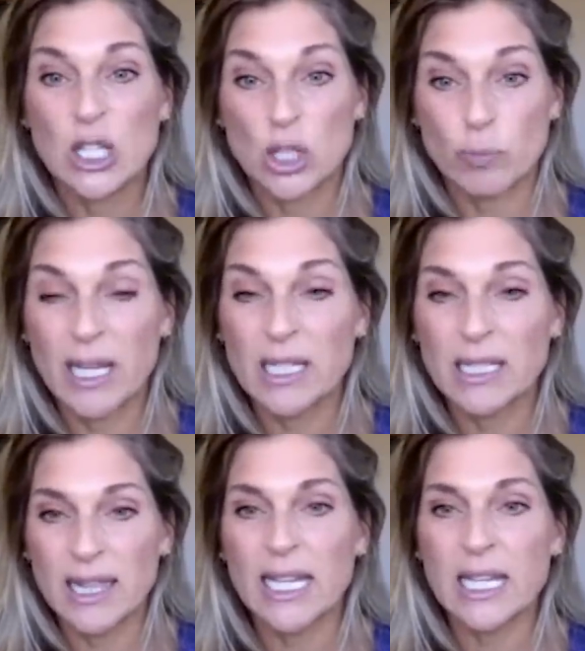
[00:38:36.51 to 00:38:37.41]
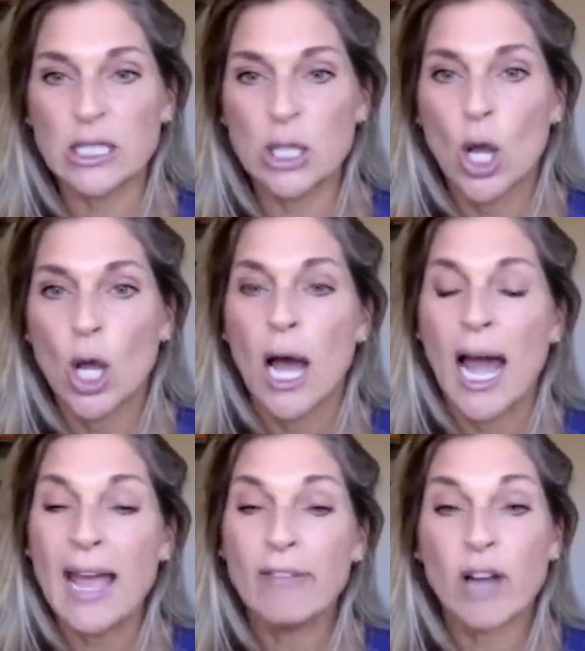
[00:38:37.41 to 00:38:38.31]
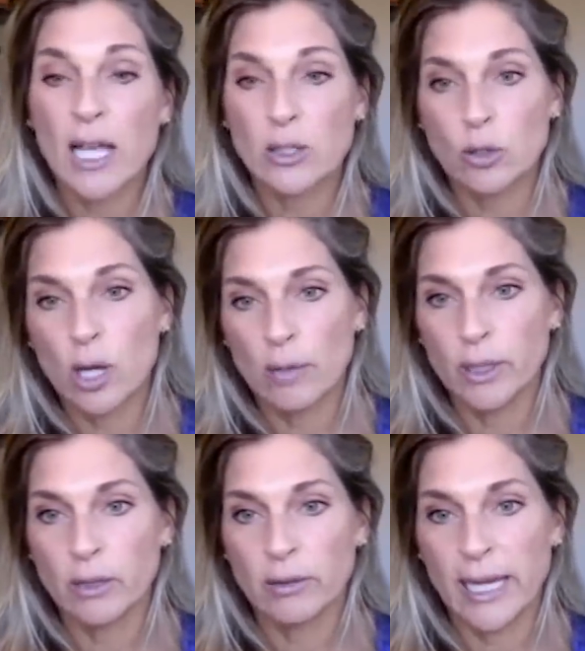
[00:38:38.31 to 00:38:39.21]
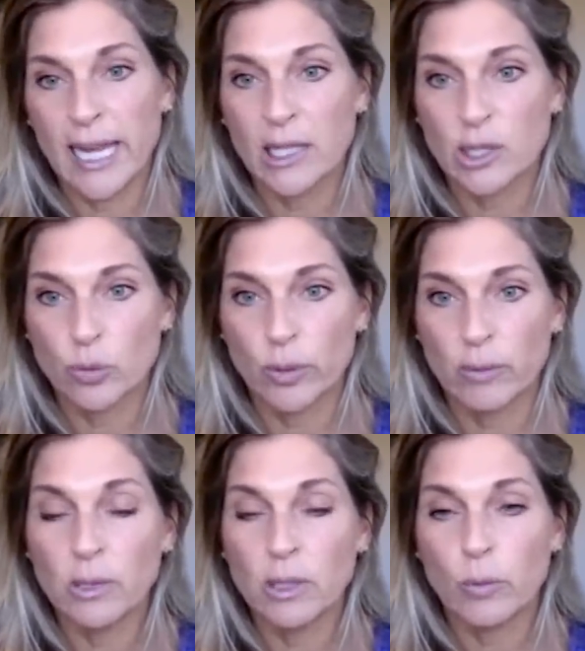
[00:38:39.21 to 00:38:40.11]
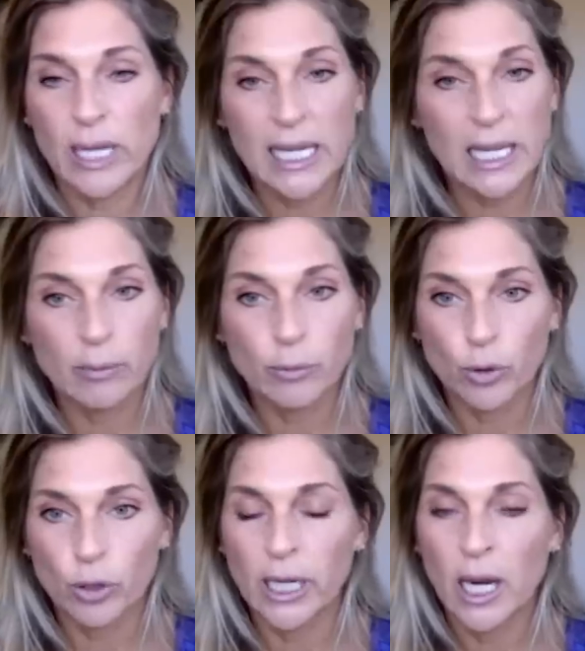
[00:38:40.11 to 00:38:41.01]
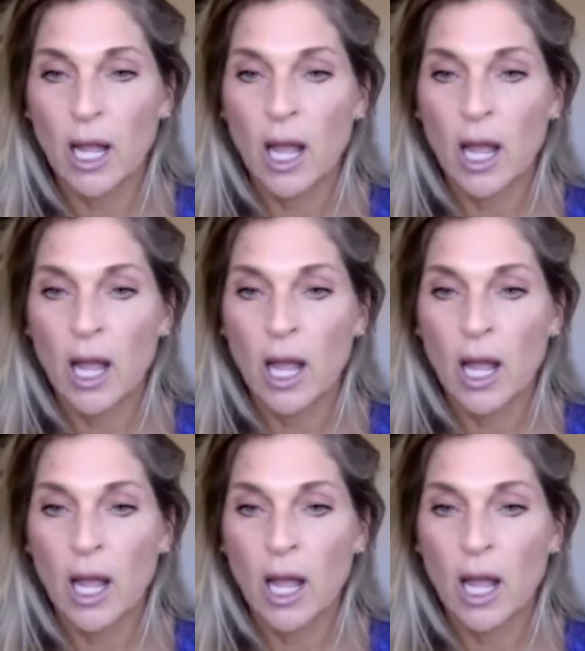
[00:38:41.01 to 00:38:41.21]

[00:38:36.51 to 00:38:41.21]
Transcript: is because the thing is, I have guys who come here, they can't swim. We can get them through it.